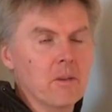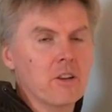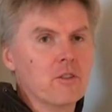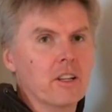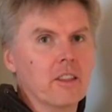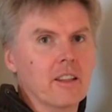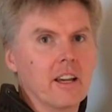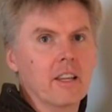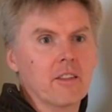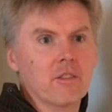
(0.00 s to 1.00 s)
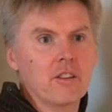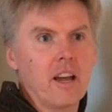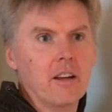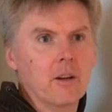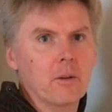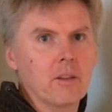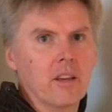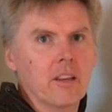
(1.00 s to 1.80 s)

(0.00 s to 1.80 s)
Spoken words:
measuring the length of shadows,